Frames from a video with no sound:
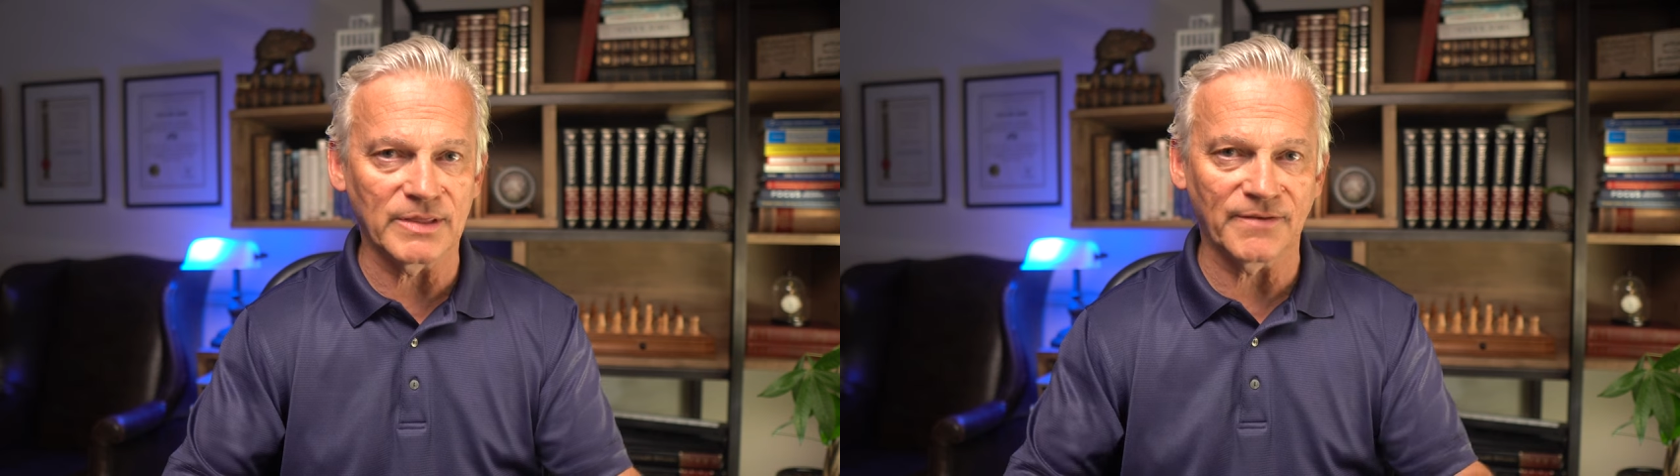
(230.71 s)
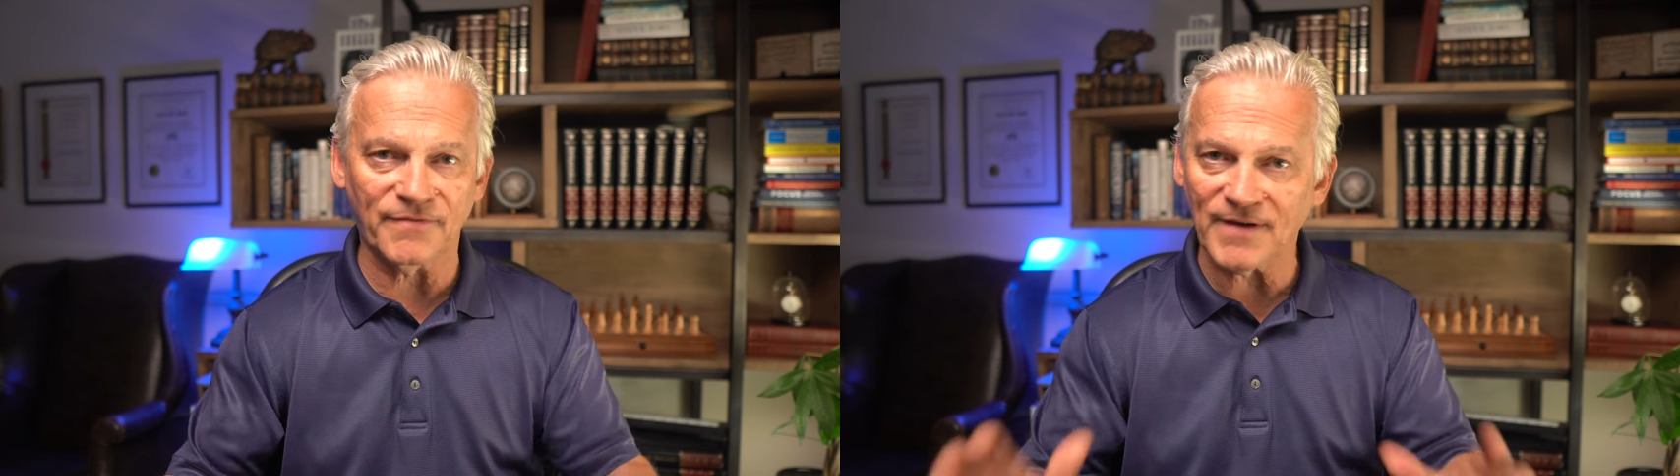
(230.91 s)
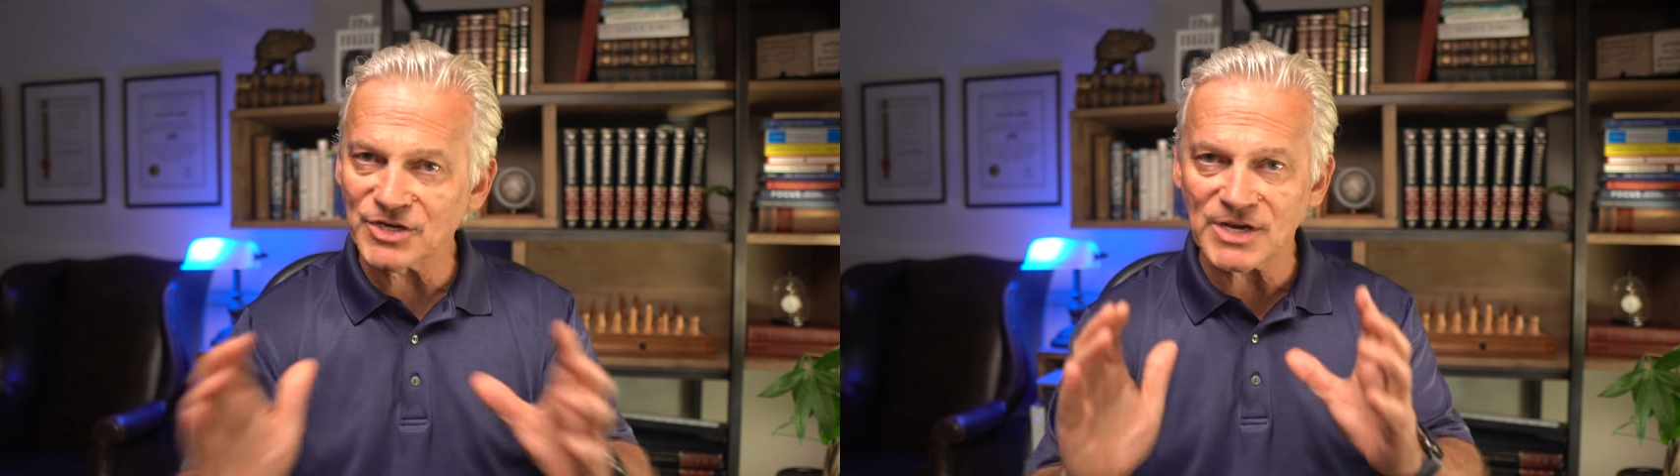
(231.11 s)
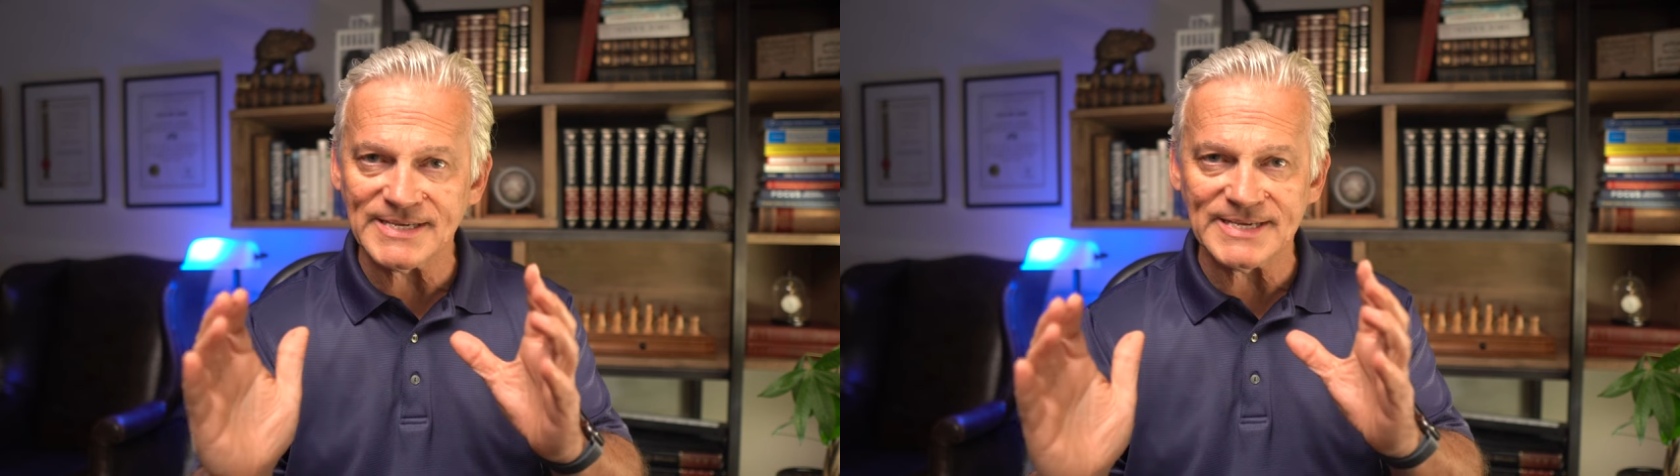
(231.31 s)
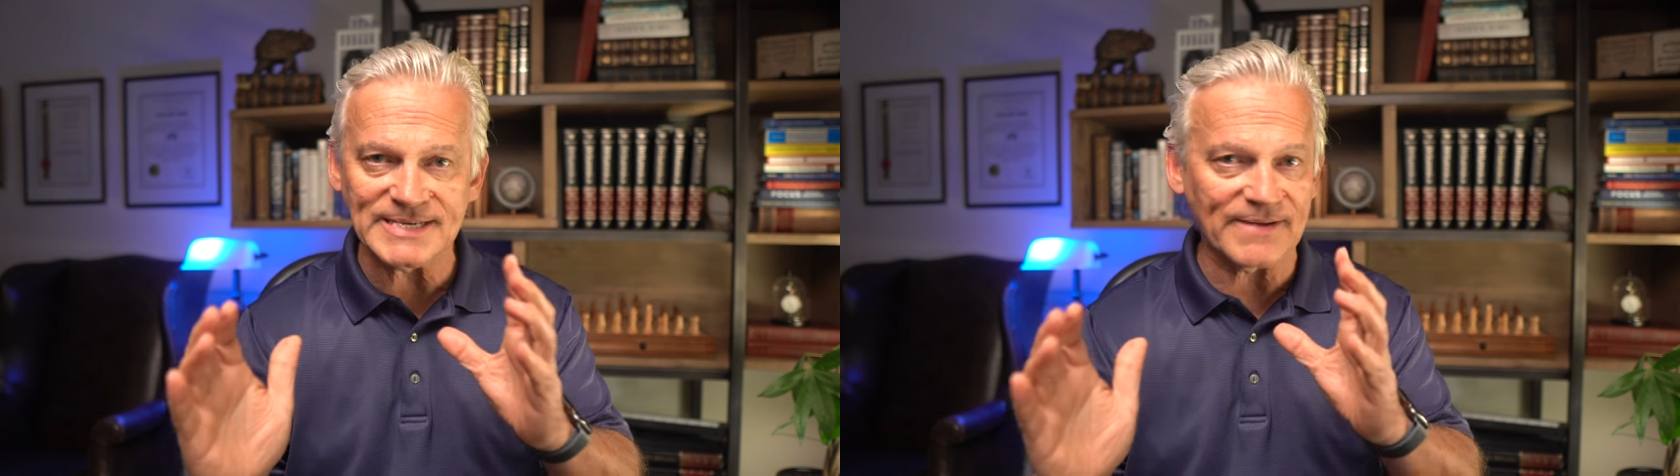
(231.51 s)
the
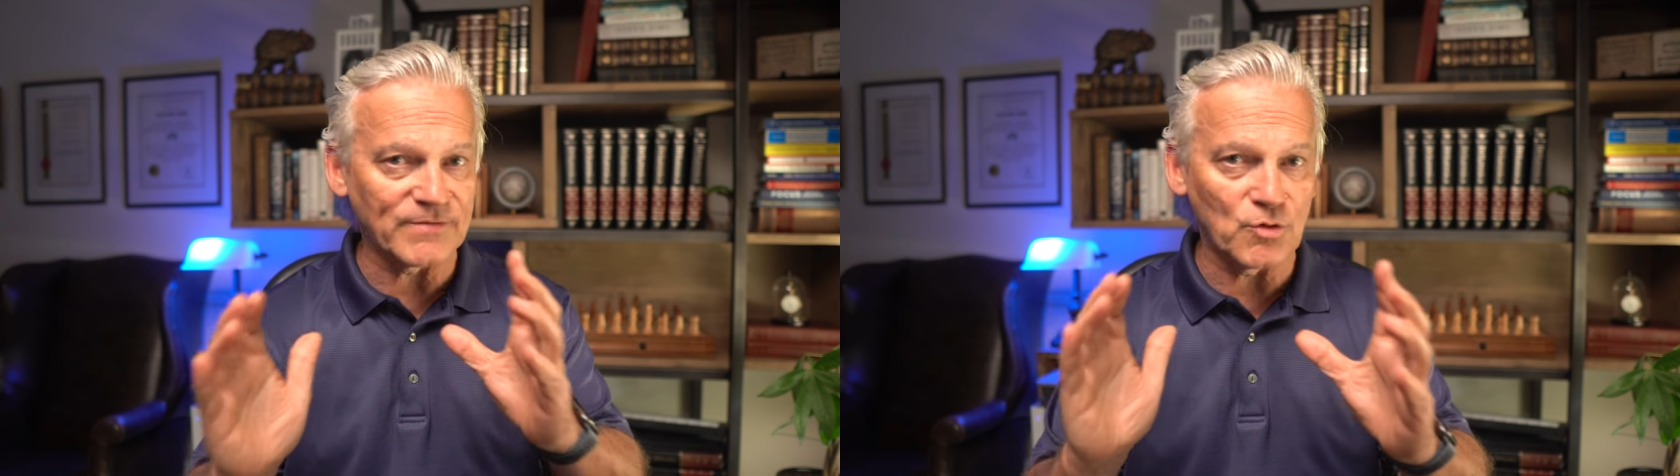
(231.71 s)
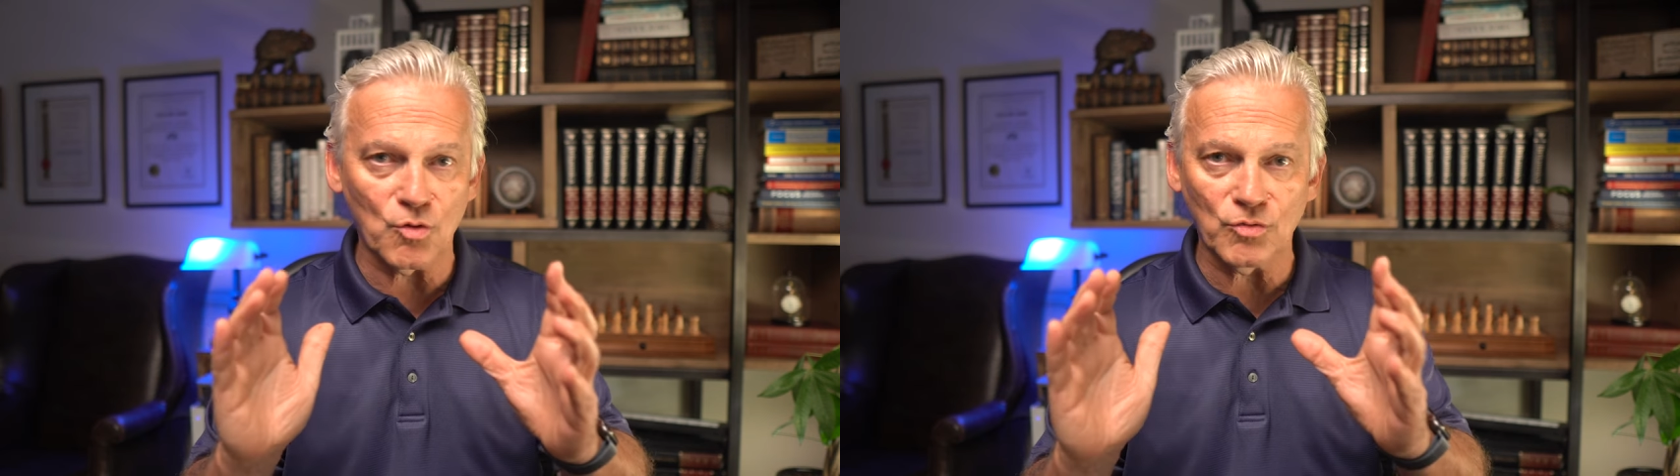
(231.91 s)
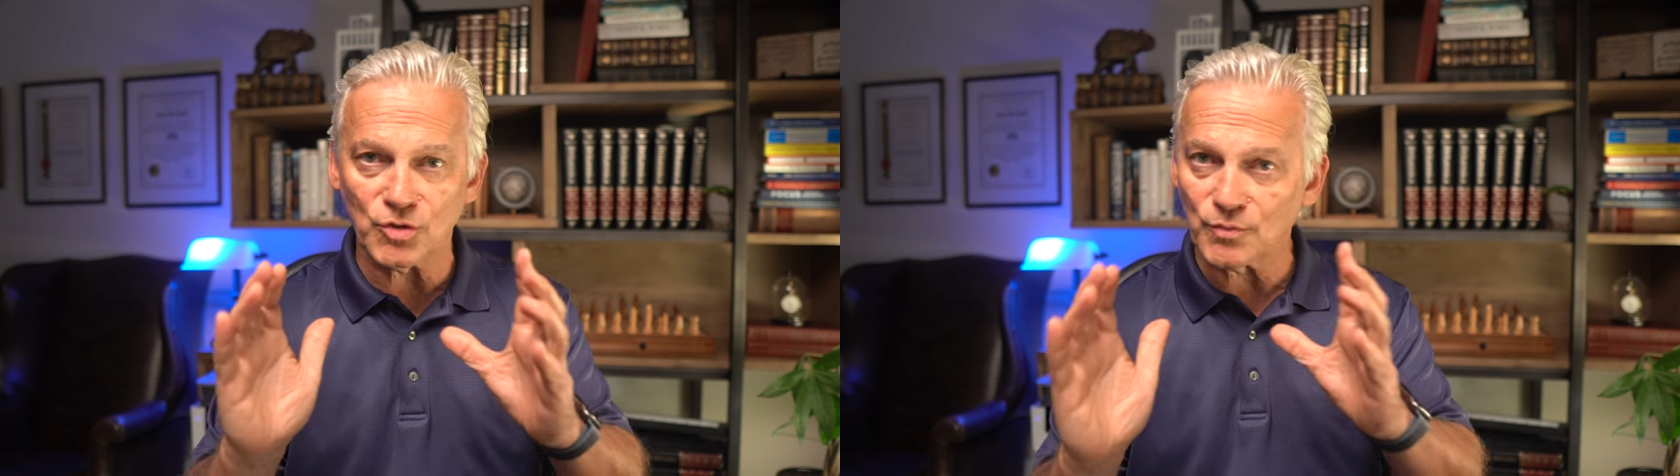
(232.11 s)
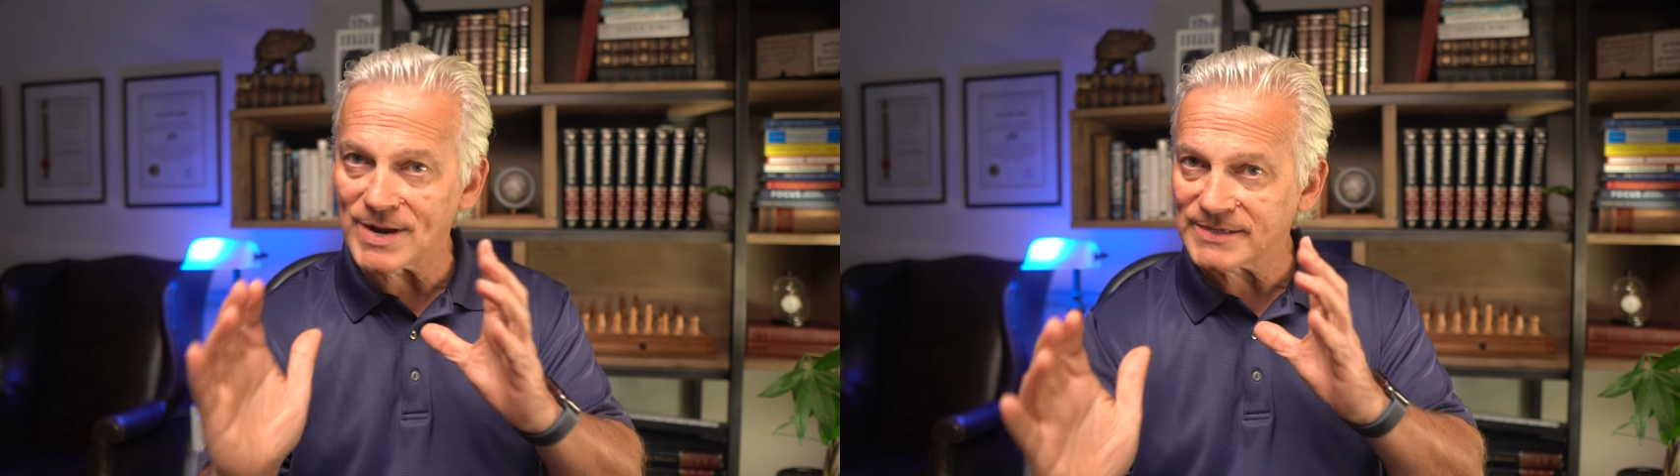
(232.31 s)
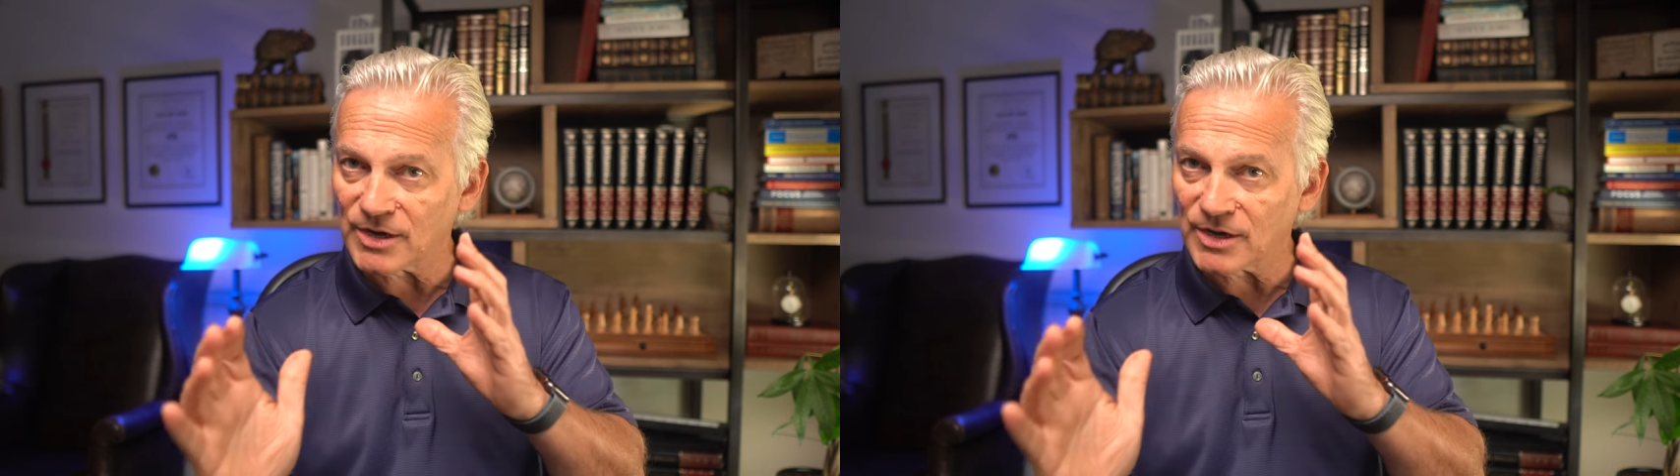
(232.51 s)
franchisees have no direct